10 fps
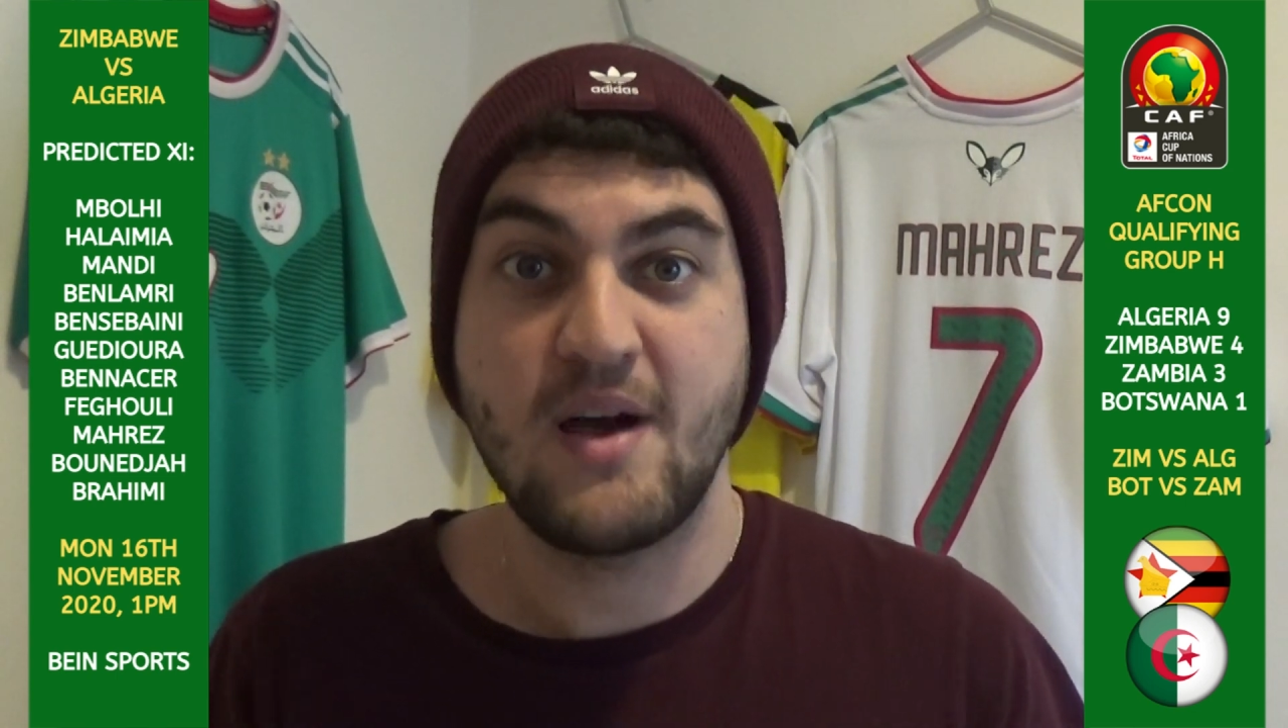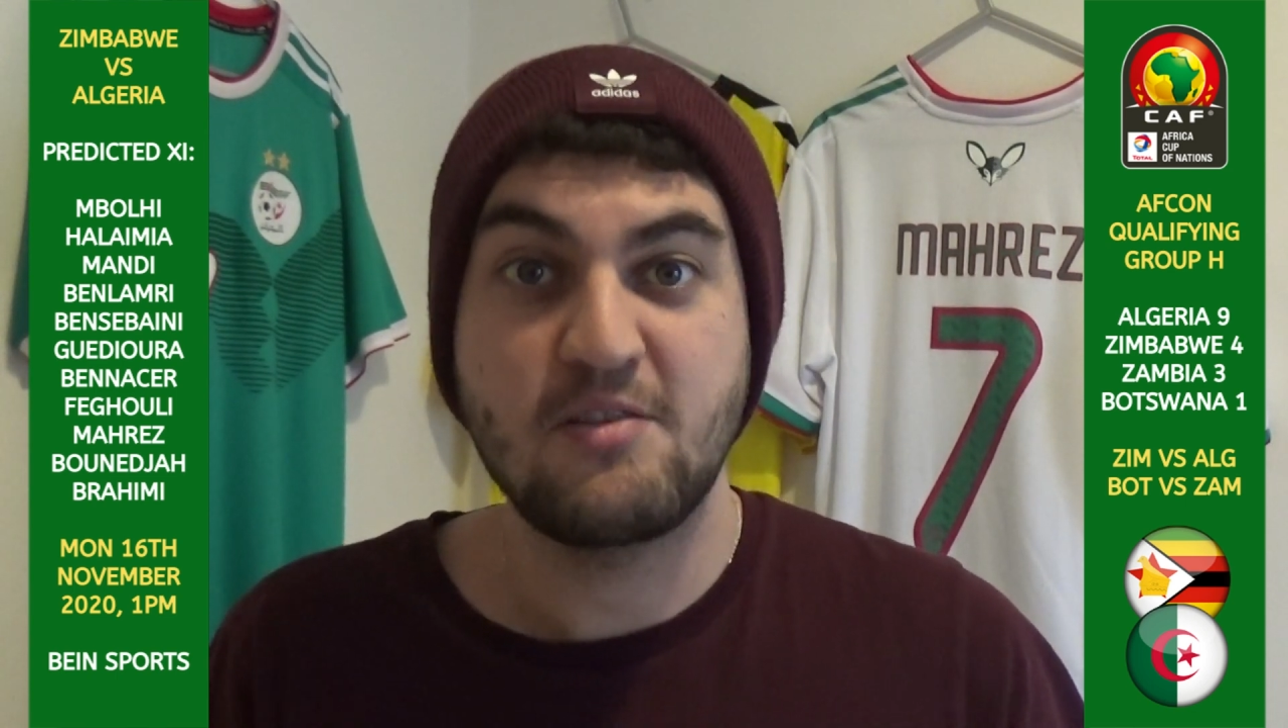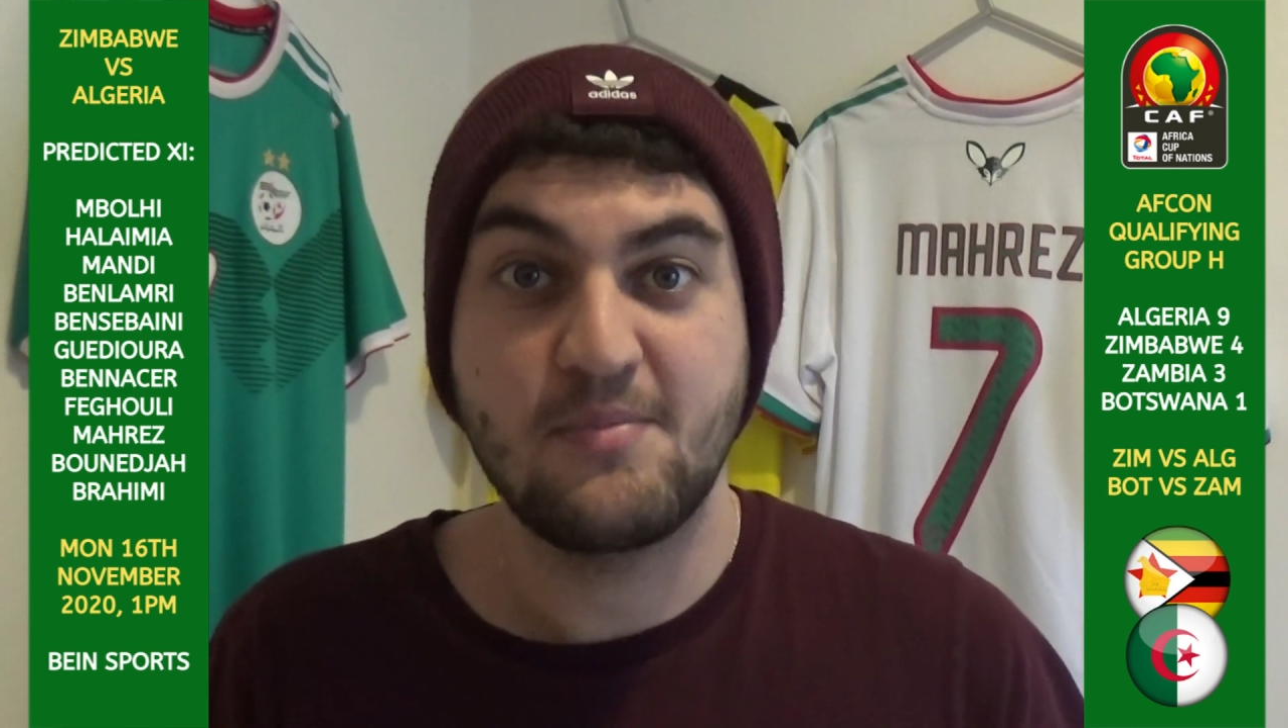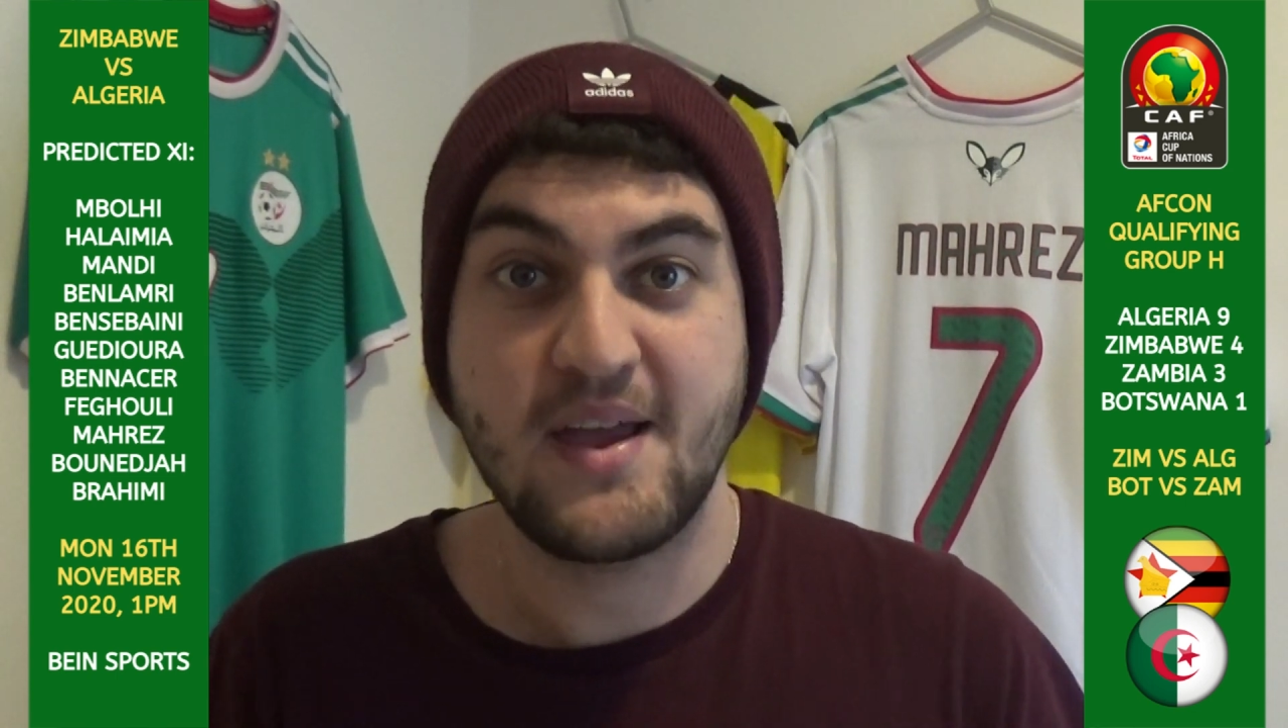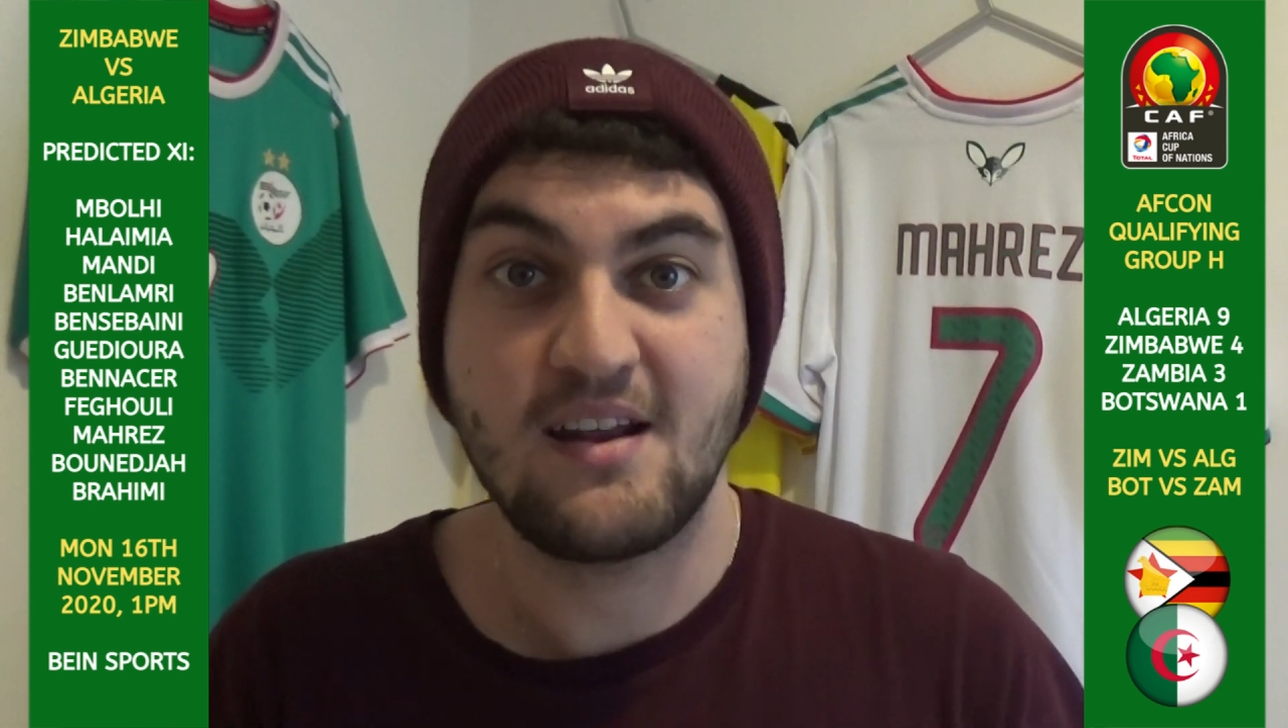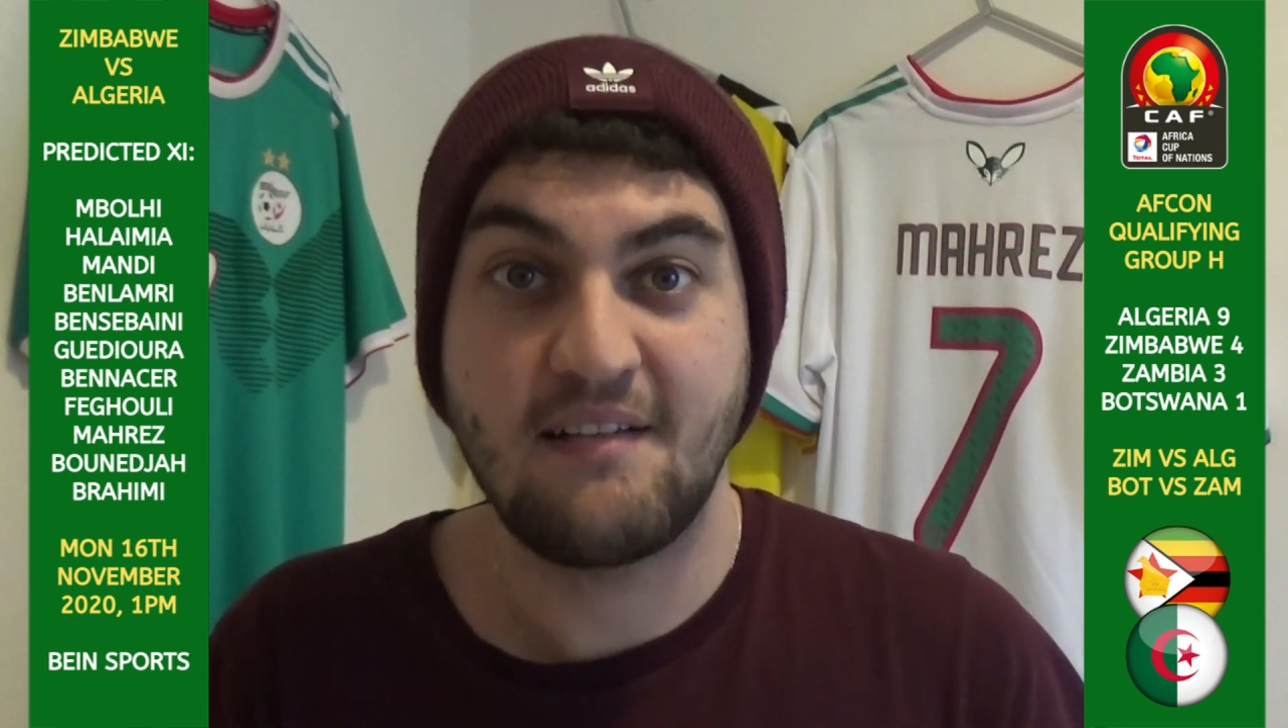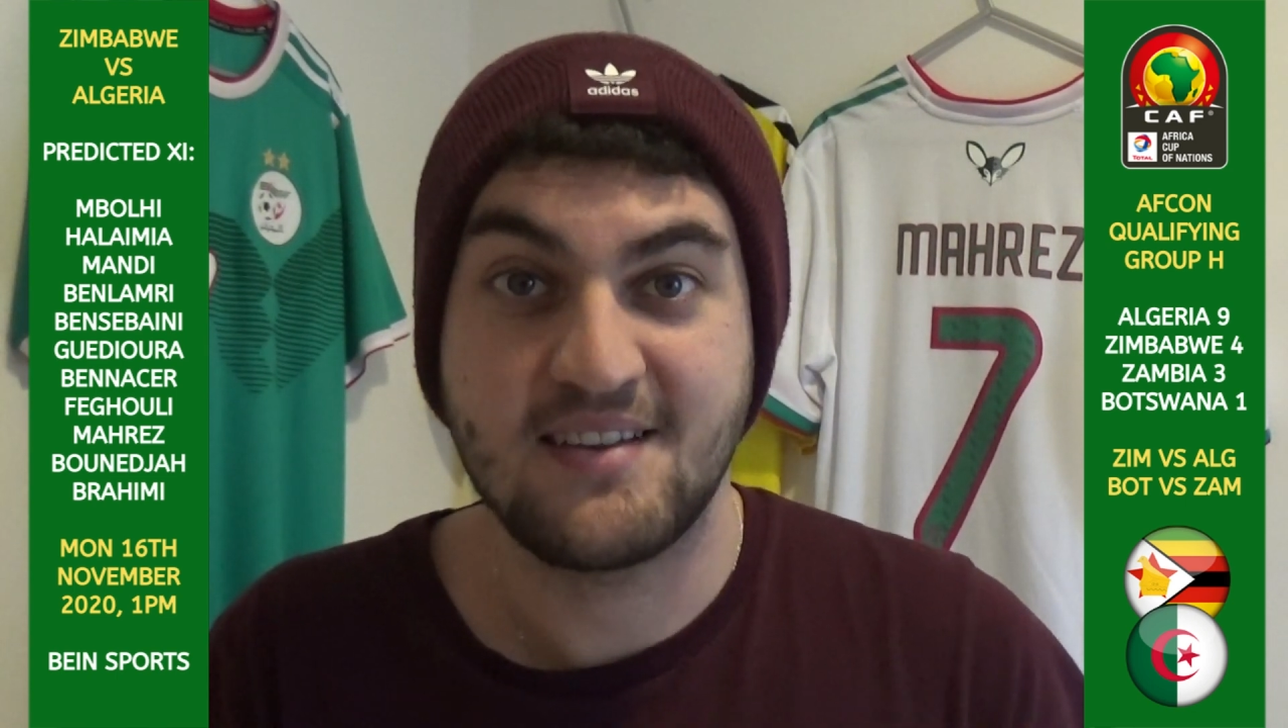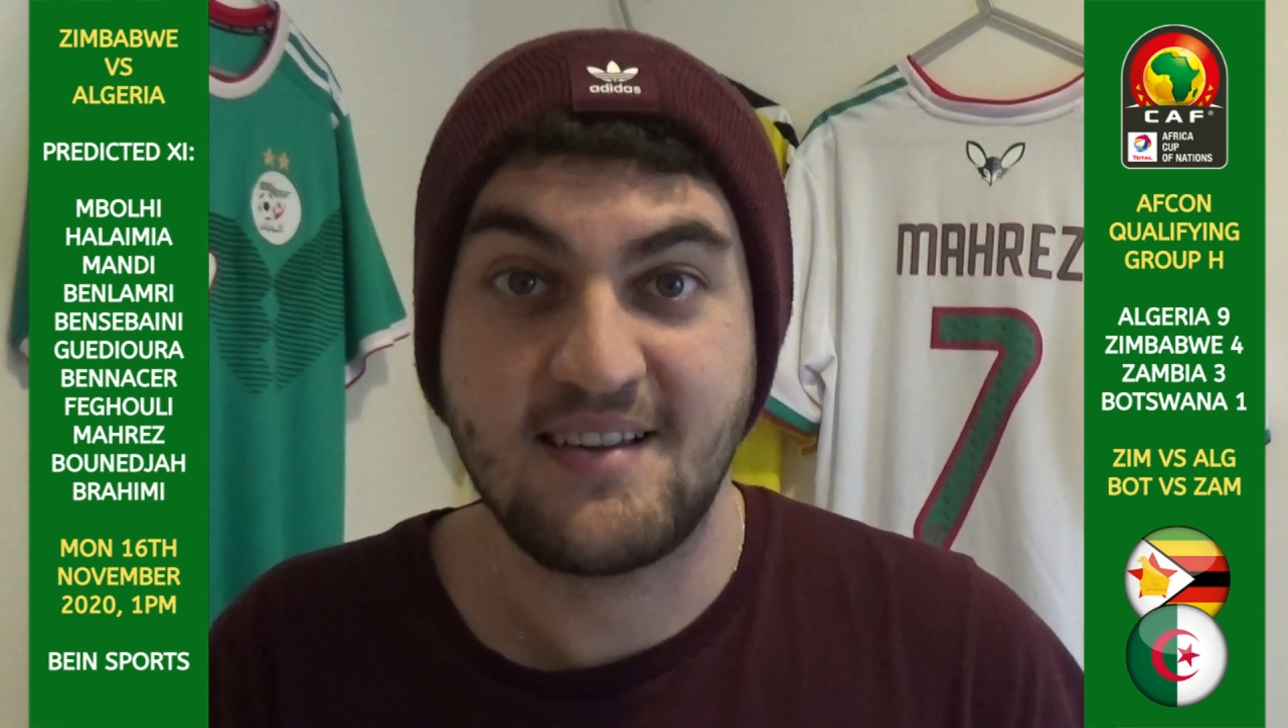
win will be enough